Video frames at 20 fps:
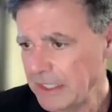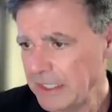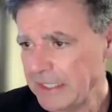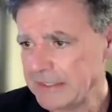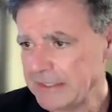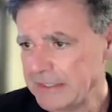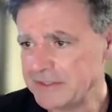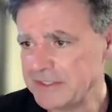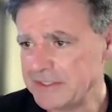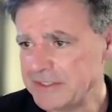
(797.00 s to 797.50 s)

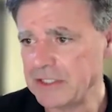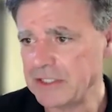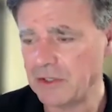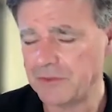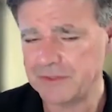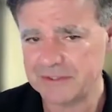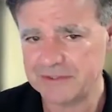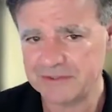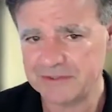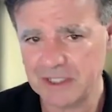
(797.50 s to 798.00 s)
And indeed,
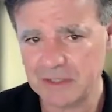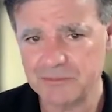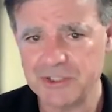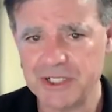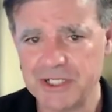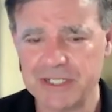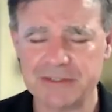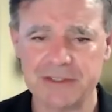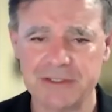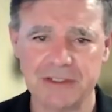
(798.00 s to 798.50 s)
on this
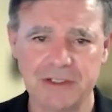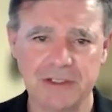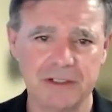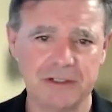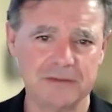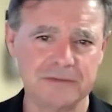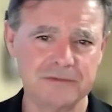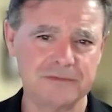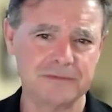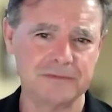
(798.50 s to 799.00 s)
subject
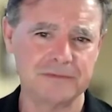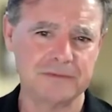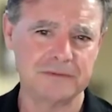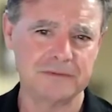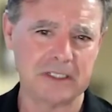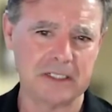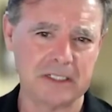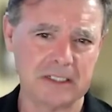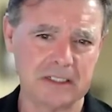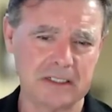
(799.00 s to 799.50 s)
of
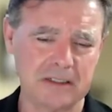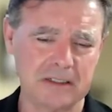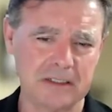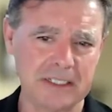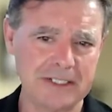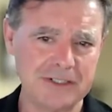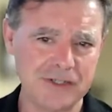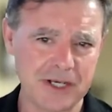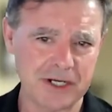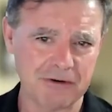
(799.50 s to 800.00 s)

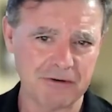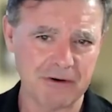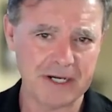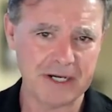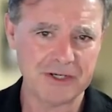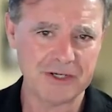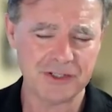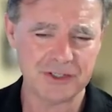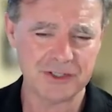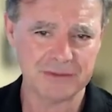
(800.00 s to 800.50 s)
lead
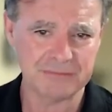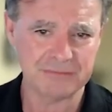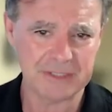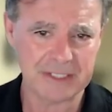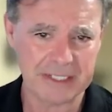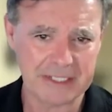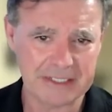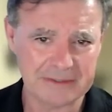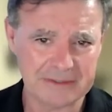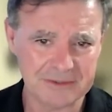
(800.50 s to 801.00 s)
generation
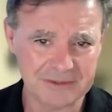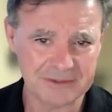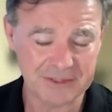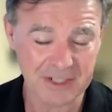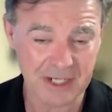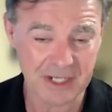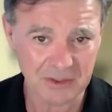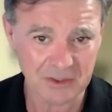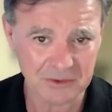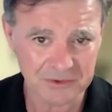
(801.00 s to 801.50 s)
and
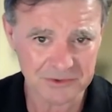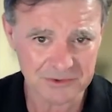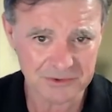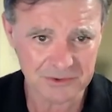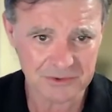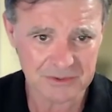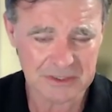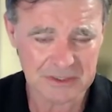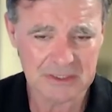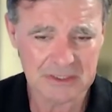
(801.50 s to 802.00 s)

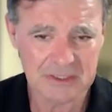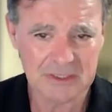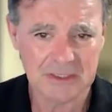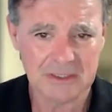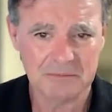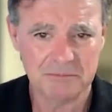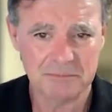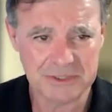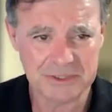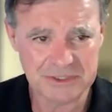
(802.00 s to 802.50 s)
sales
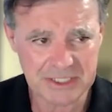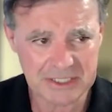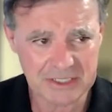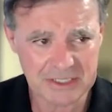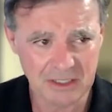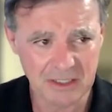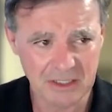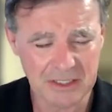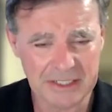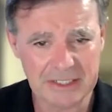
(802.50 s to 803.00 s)

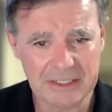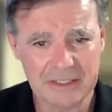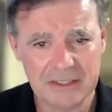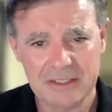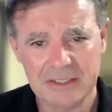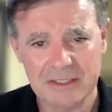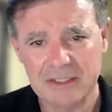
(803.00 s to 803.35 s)
particularly,